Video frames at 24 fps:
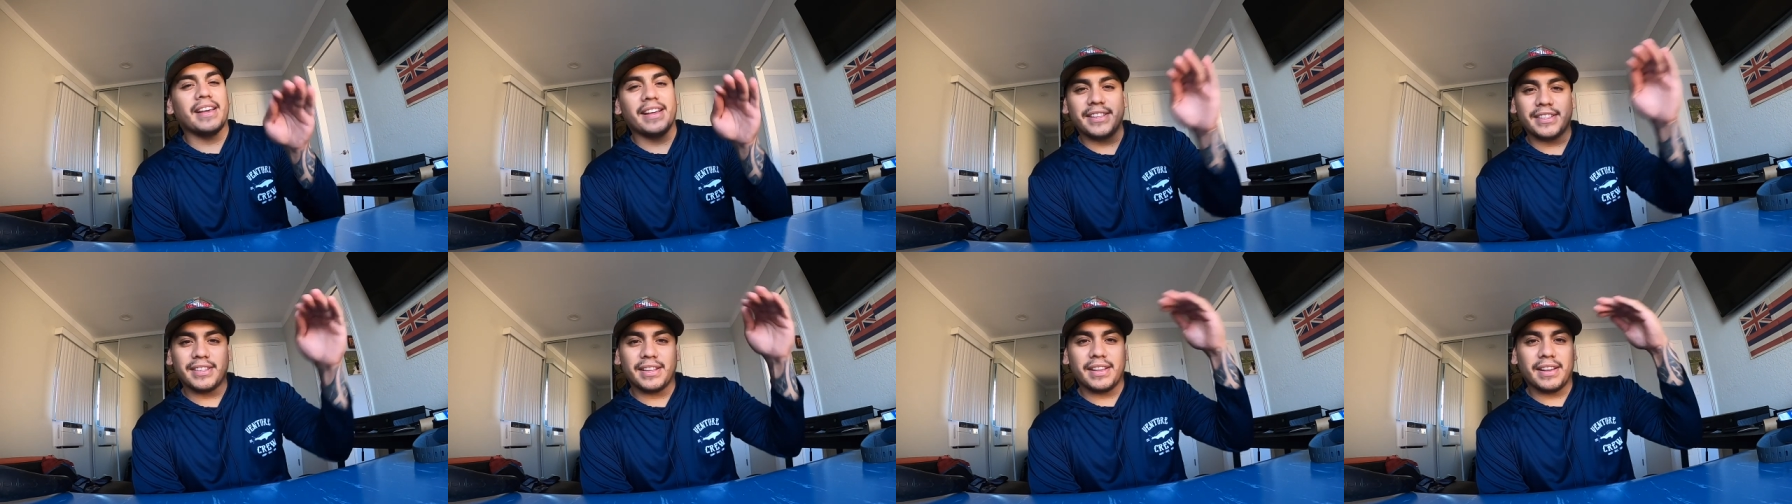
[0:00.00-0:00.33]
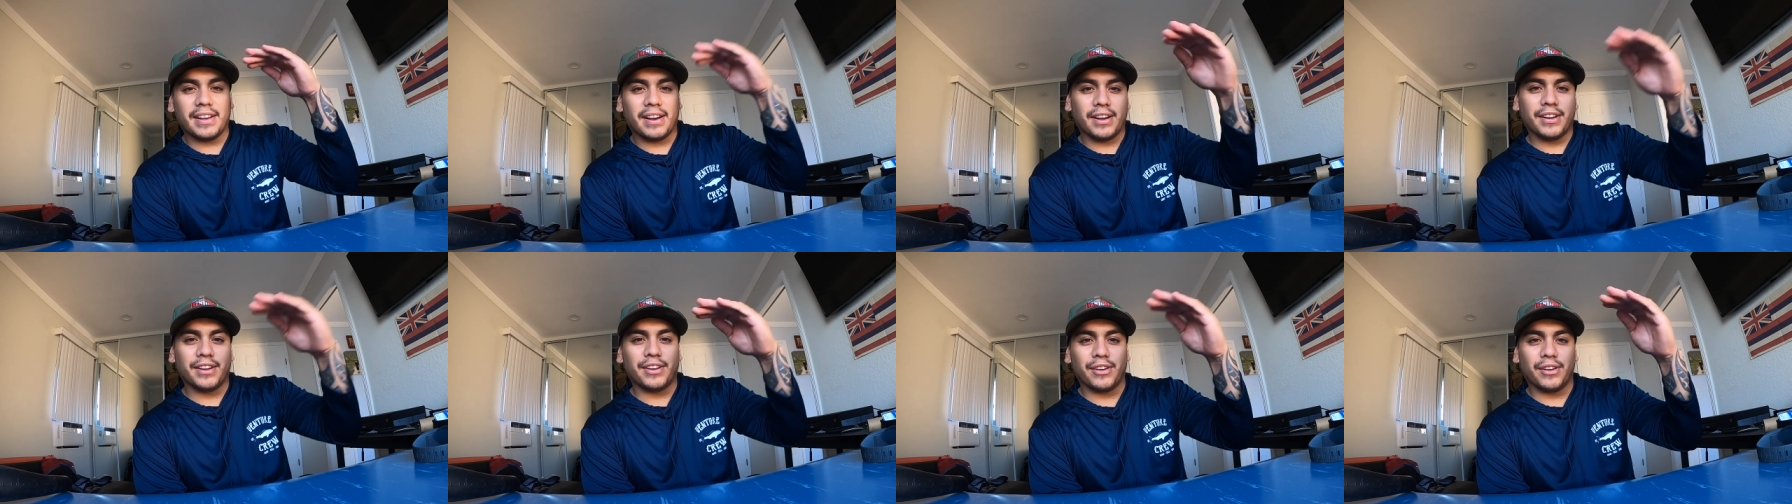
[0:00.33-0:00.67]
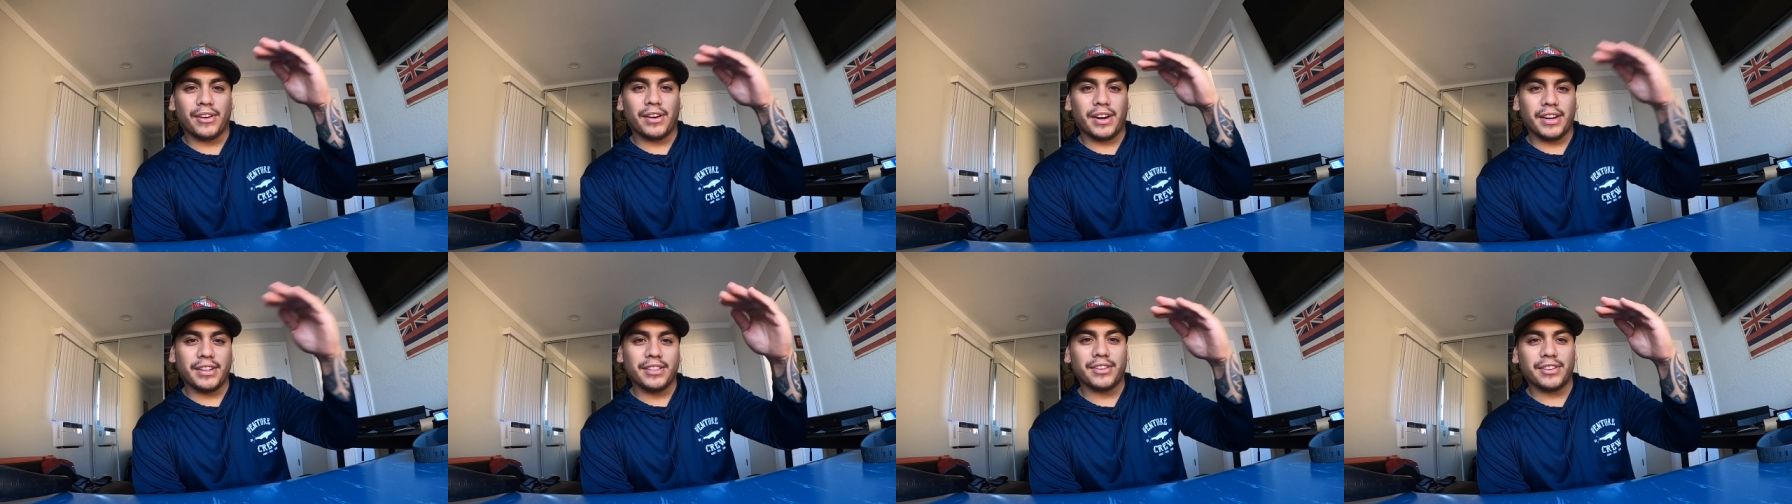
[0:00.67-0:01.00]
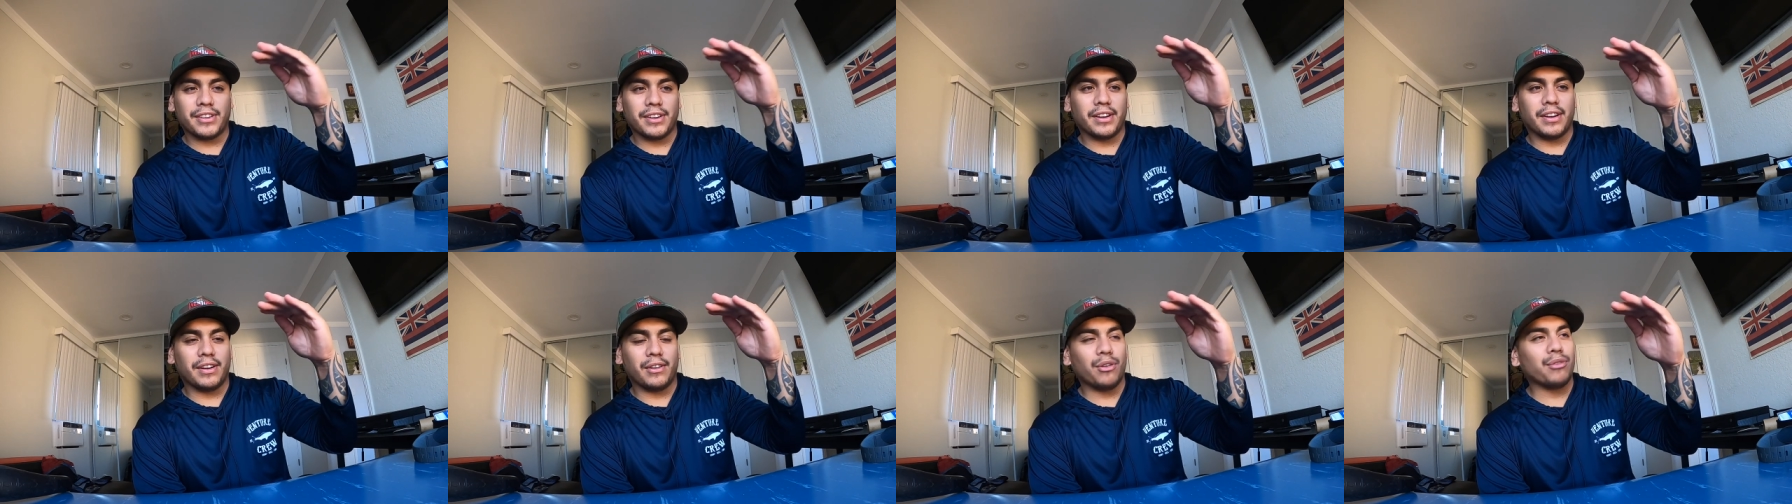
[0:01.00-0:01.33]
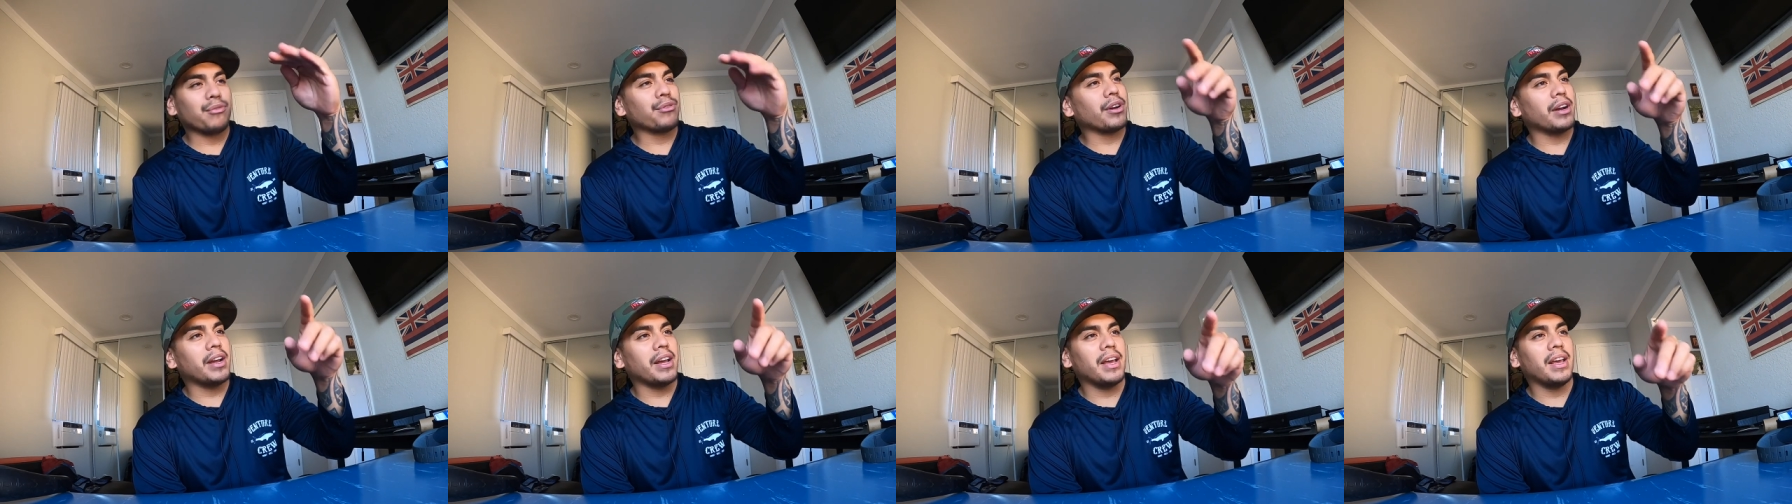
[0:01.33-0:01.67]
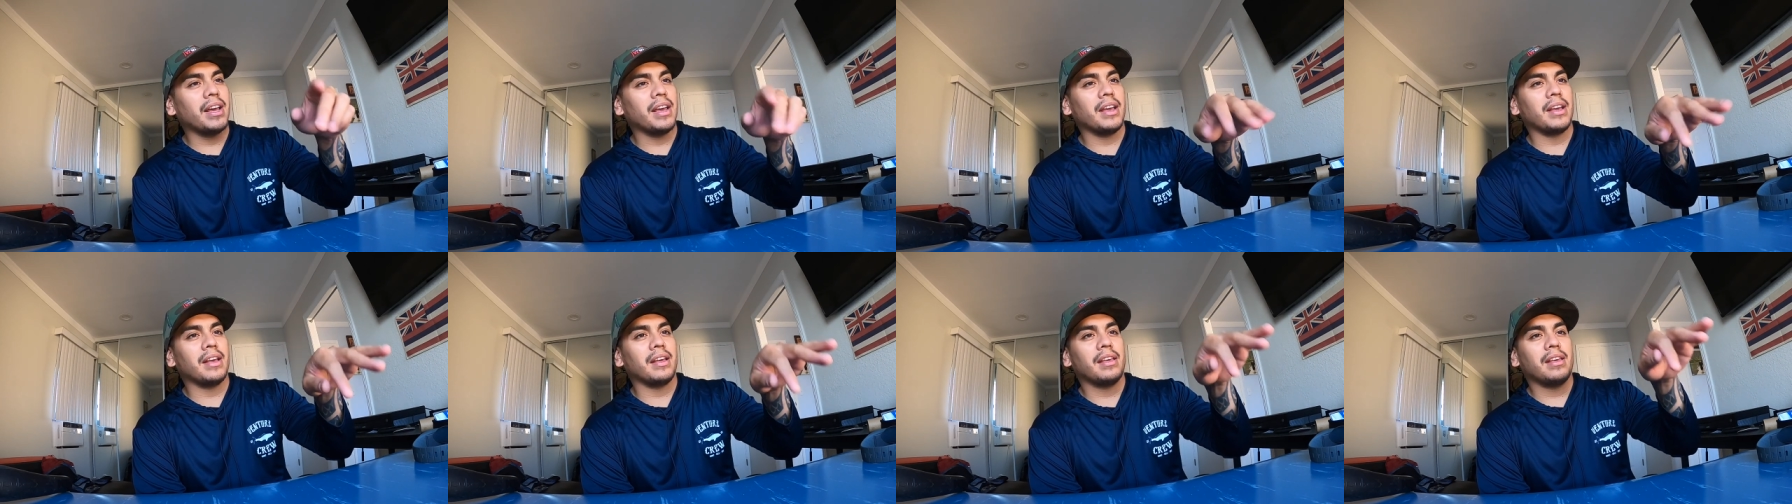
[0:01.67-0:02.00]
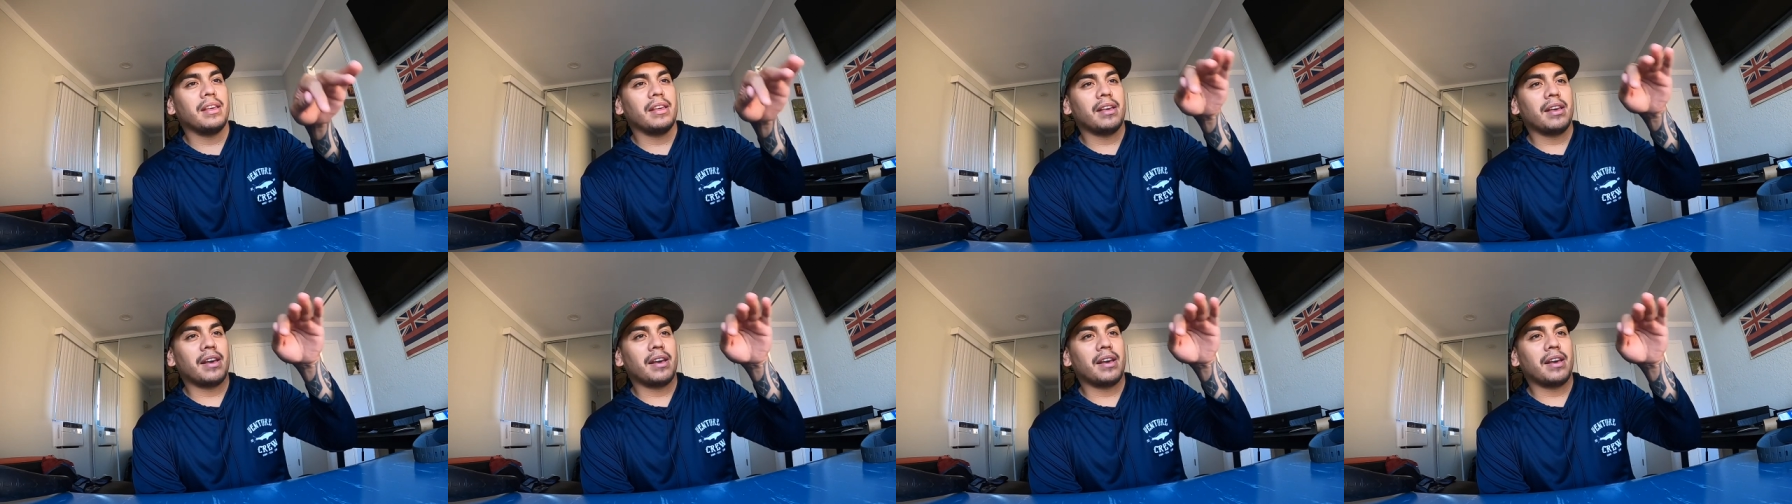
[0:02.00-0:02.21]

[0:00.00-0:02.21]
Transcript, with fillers: in on your under uh, overhang